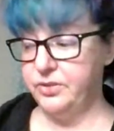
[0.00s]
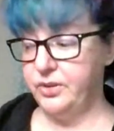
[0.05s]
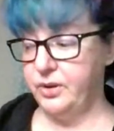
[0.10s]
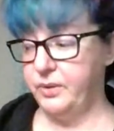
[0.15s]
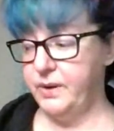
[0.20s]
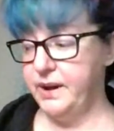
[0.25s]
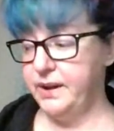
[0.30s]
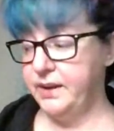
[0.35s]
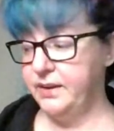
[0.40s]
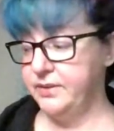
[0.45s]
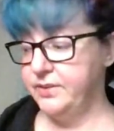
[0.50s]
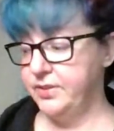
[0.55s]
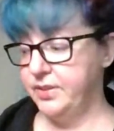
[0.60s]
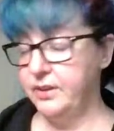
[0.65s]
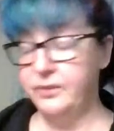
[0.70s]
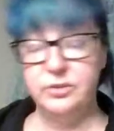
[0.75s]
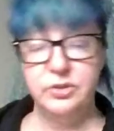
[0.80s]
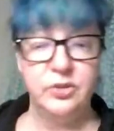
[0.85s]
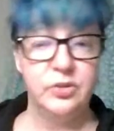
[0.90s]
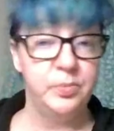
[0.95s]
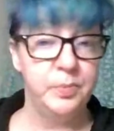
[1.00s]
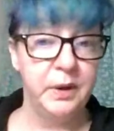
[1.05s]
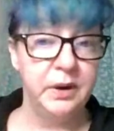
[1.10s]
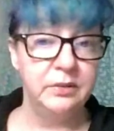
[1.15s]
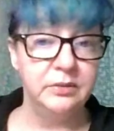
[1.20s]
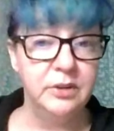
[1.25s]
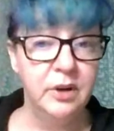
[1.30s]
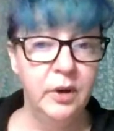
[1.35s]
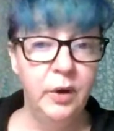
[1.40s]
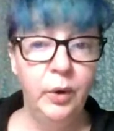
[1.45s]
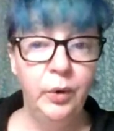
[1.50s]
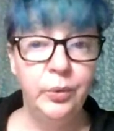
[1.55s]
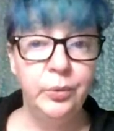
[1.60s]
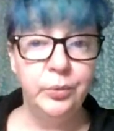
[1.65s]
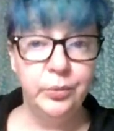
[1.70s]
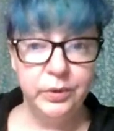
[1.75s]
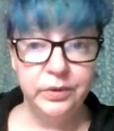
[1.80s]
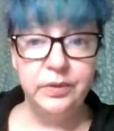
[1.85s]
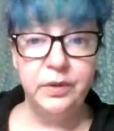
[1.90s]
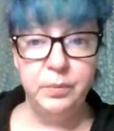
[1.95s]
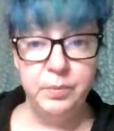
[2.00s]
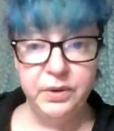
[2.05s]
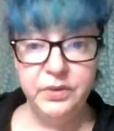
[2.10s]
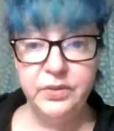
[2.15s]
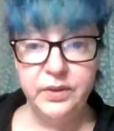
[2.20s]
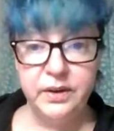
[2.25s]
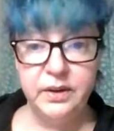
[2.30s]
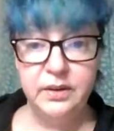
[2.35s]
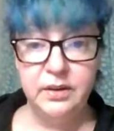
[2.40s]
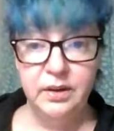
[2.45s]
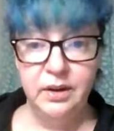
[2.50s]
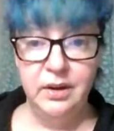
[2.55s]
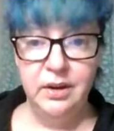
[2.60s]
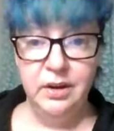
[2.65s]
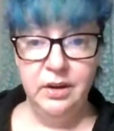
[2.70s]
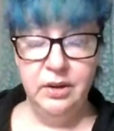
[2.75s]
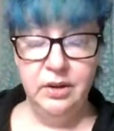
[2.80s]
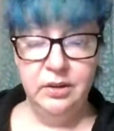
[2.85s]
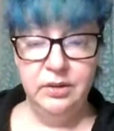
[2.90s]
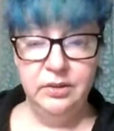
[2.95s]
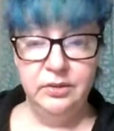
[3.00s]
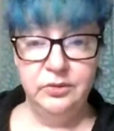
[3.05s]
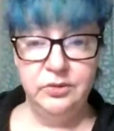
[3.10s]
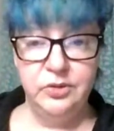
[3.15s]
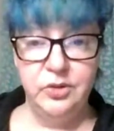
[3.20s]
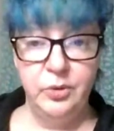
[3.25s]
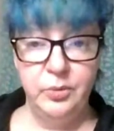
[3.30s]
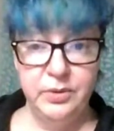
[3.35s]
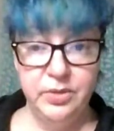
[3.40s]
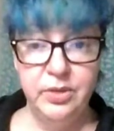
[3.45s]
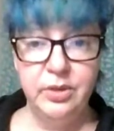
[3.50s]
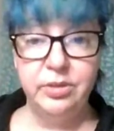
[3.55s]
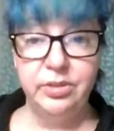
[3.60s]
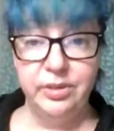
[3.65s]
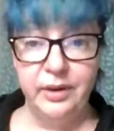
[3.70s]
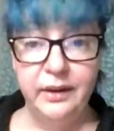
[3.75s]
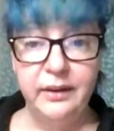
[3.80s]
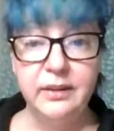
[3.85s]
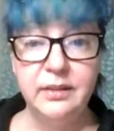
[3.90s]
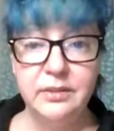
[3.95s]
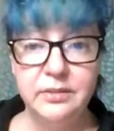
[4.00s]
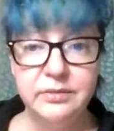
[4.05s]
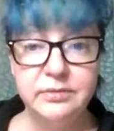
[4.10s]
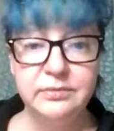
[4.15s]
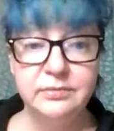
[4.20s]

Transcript: So I guess they've just been really busy doing the thing.